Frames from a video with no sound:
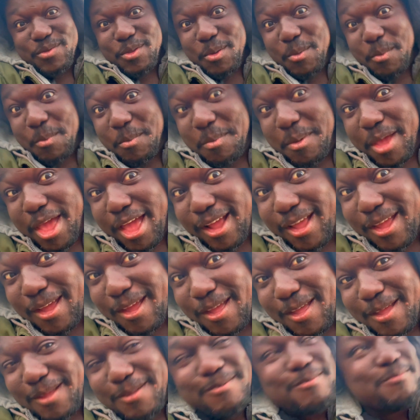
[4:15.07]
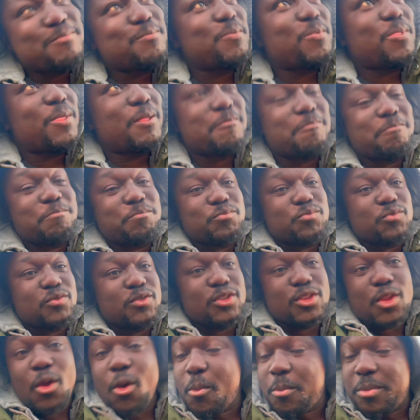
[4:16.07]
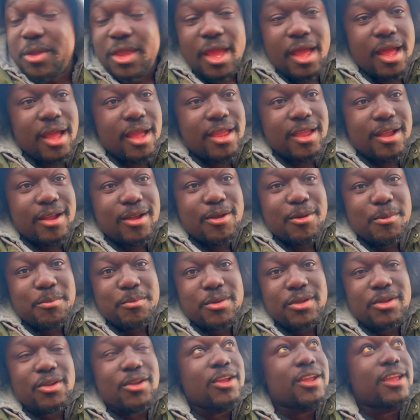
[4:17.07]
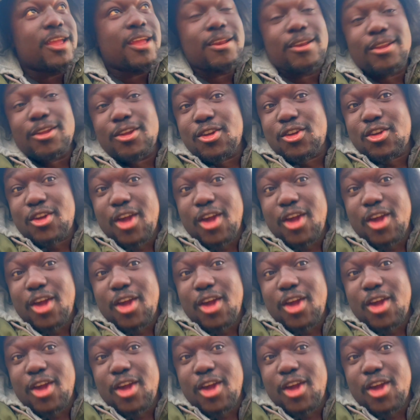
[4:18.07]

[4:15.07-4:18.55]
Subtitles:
Back up. Don't be out here committing